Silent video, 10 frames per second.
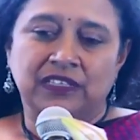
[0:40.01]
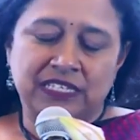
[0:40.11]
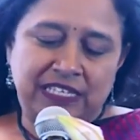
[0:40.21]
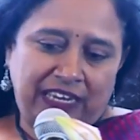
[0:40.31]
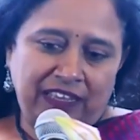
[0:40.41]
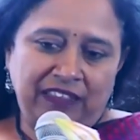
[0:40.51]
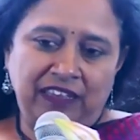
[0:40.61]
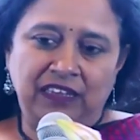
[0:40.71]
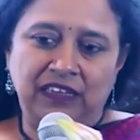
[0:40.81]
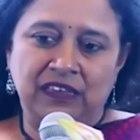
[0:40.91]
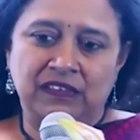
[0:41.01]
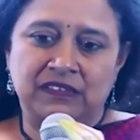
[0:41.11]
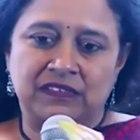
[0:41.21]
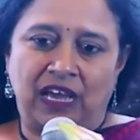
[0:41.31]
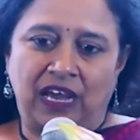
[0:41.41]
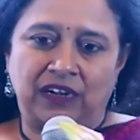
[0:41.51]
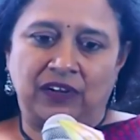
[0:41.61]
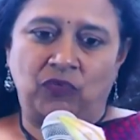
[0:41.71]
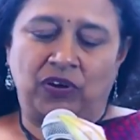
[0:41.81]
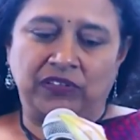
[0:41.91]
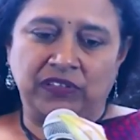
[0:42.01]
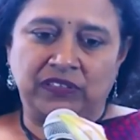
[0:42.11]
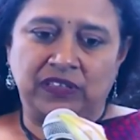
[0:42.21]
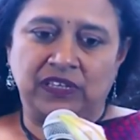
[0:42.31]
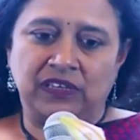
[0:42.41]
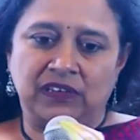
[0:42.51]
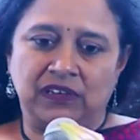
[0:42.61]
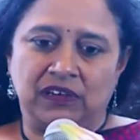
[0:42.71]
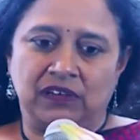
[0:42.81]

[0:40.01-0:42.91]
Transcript: The second thing is that one of the thing